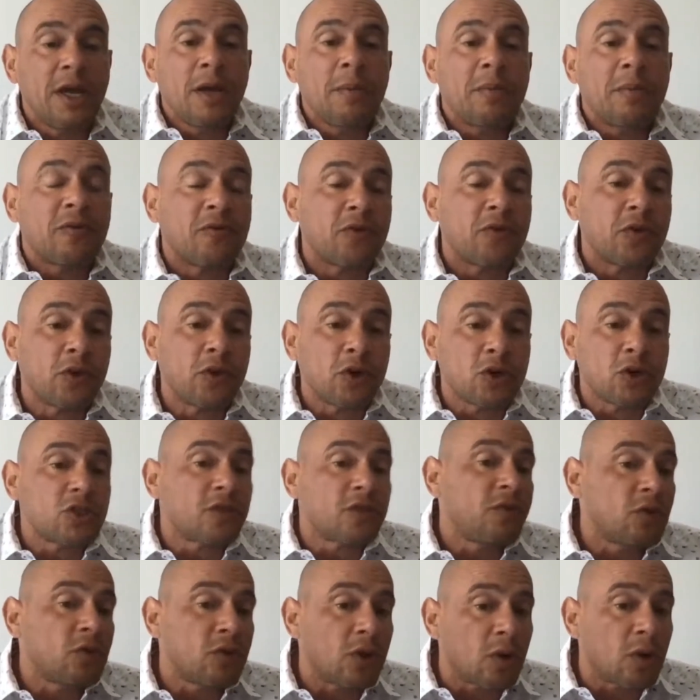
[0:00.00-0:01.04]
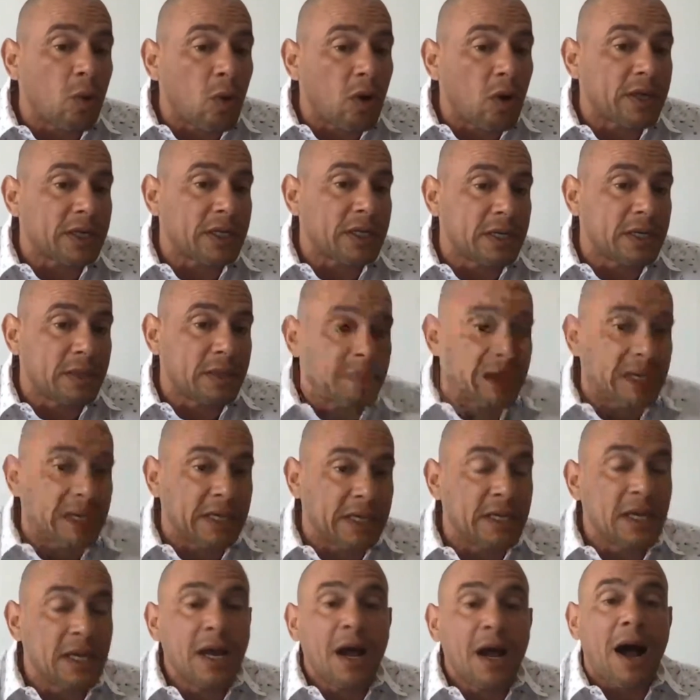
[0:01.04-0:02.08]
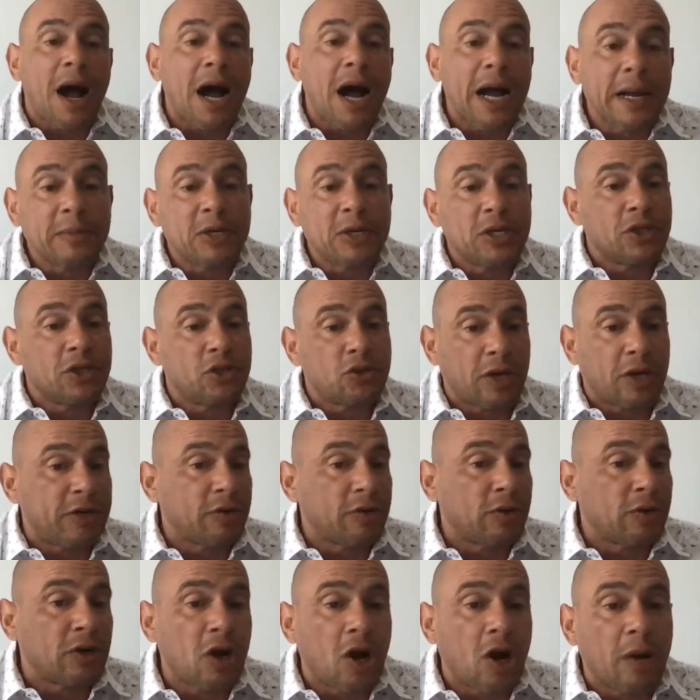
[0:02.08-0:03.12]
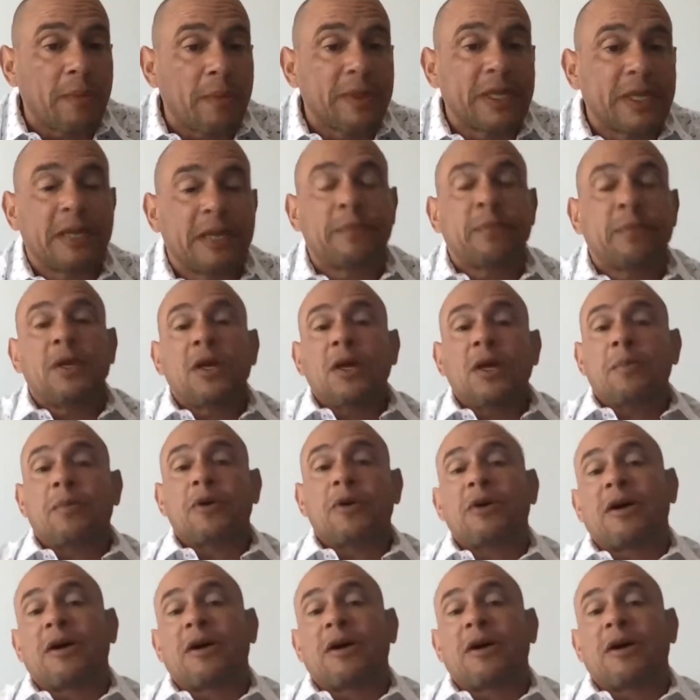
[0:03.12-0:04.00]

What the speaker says: But for those of you that want to come in, I'm going to try to accommodate, but you have